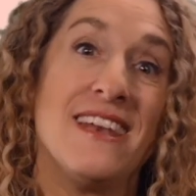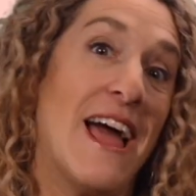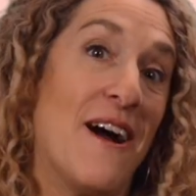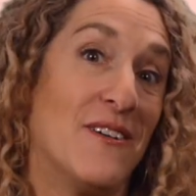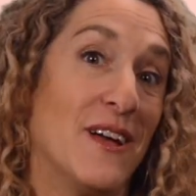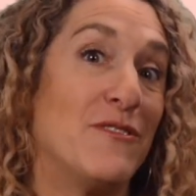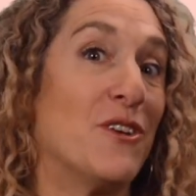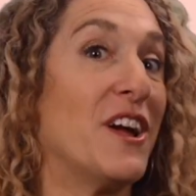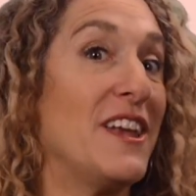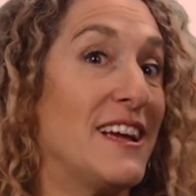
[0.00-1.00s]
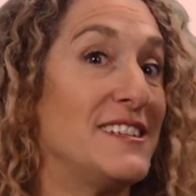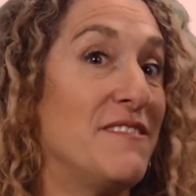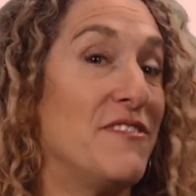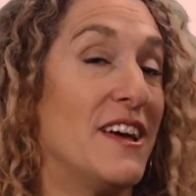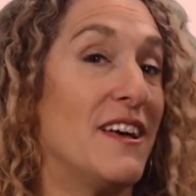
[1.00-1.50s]
Now, if you're
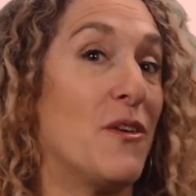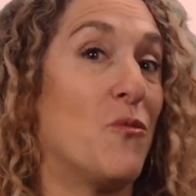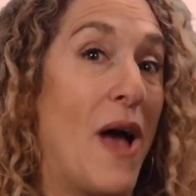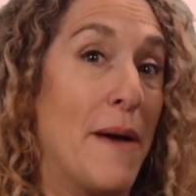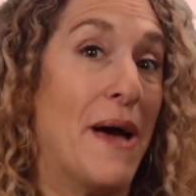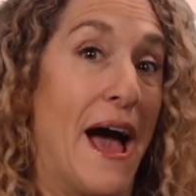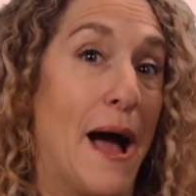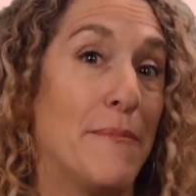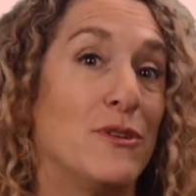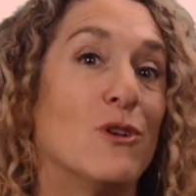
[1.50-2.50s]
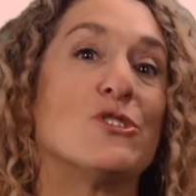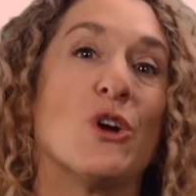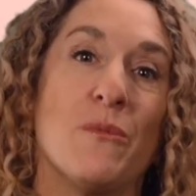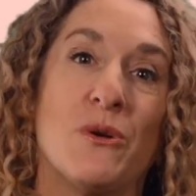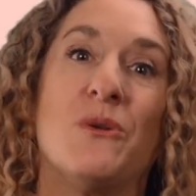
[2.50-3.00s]
connecting via the web app, your
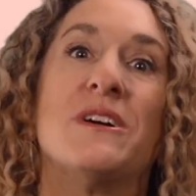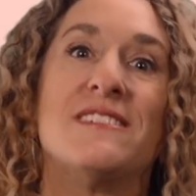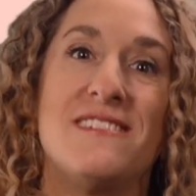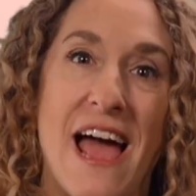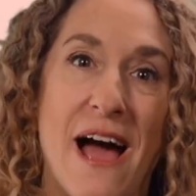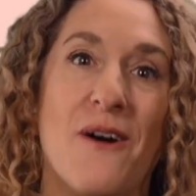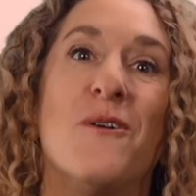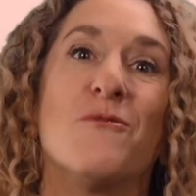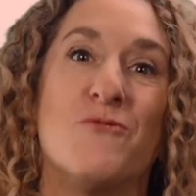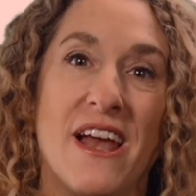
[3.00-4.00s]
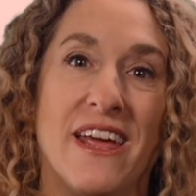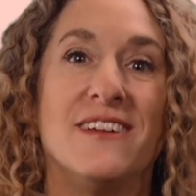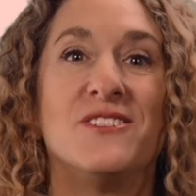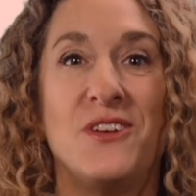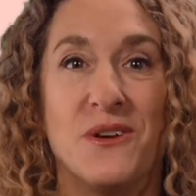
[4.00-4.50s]
terminal is now ready
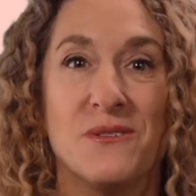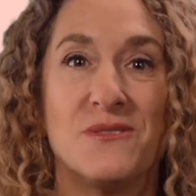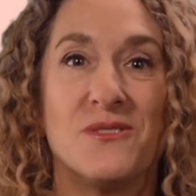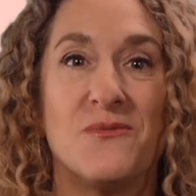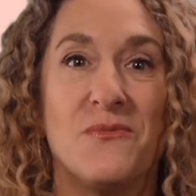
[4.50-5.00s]
to use.